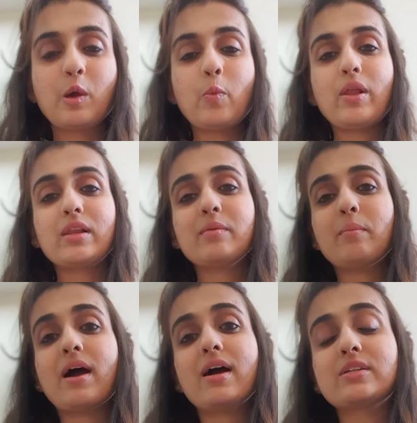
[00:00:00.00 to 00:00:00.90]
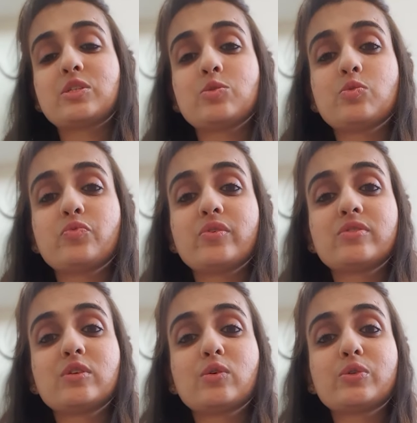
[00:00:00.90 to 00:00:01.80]
welcome back to
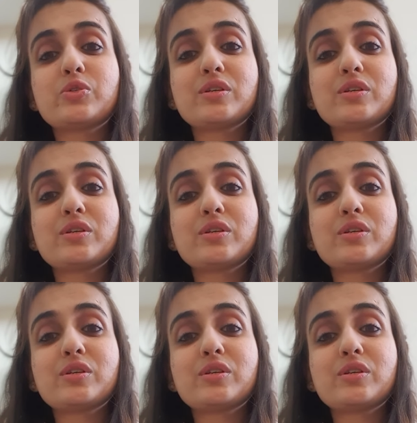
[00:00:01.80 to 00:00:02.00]
physio